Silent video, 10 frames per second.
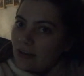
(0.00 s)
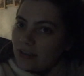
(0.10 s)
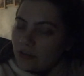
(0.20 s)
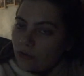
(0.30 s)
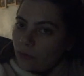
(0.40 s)

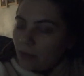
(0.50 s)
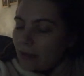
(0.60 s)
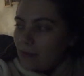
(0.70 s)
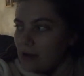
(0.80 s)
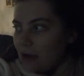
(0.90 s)
It's called
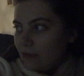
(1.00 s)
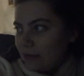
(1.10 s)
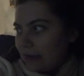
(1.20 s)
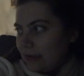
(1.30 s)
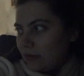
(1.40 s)
Baby
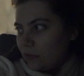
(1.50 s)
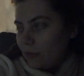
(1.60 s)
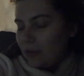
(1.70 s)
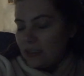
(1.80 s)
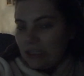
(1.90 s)
Lifeline, it's all
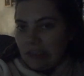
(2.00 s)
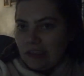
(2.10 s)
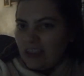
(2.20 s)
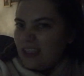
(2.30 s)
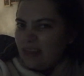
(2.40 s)
about
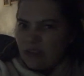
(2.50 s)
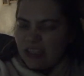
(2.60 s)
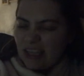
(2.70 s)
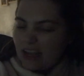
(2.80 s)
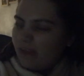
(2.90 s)
CTGs, which
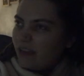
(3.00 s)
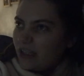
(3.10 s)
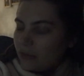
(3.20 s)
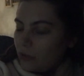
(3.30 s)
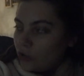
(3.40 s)
is like
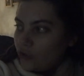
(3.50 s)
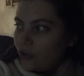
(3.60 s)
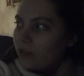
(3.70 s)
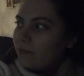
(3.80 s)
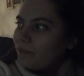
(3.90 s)
fetal
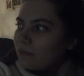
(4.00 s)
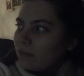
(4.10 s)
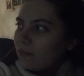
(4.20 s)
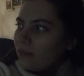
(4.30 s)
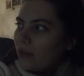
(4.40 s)
monitoring.
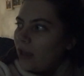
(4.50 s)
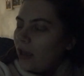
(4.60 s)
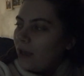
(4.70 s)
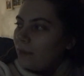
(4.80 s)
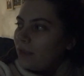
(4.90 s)

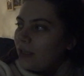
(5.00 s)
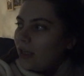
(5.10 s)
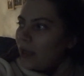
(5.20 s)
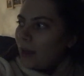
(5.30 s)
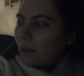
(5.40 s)

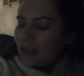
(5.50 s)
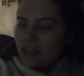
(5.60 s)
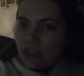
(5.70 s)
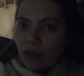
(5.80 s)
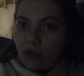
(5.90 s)
But
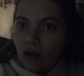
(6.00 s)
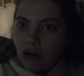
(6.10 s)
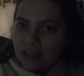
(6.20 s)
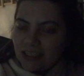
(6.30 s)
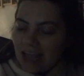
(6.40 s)
it's so
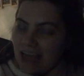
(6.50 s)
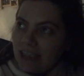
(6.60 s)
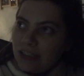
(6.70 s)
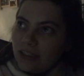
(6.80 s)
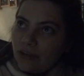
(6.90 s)
long, it's 8
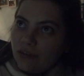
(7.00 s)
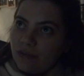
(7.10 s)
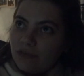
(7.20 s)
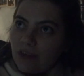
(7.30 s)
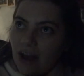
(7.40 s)
till
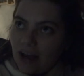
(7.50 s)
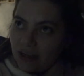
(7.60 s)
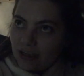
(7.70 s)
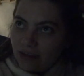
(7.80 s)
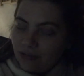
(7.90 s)

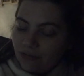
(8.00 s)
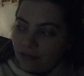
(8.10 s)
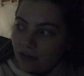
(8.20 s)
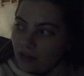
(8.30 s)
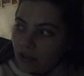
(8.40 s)
5
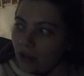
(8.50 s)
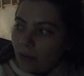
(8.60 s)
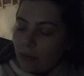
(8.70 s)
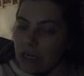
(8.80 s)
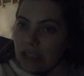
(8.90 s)

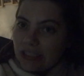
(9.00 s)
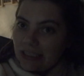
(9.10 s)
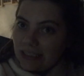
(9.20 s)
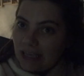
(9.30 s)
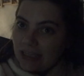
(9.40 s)
plus an
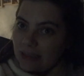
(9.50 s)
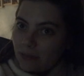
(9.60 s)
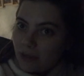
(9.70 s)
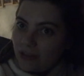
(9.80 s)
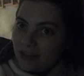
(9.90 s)

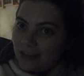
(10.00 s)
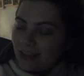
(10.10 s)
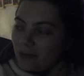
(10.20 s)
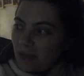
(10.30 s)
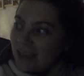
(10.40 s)
assessment,
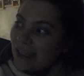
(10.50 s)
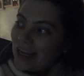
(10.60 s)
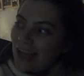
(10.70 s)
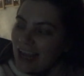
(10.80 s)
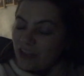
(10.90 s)
so
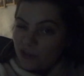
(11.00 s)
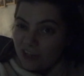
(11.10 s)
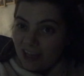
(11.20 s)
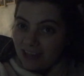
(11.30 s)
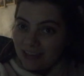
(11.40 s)
basically 8 till
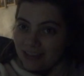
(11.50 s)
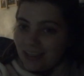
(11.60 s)
6.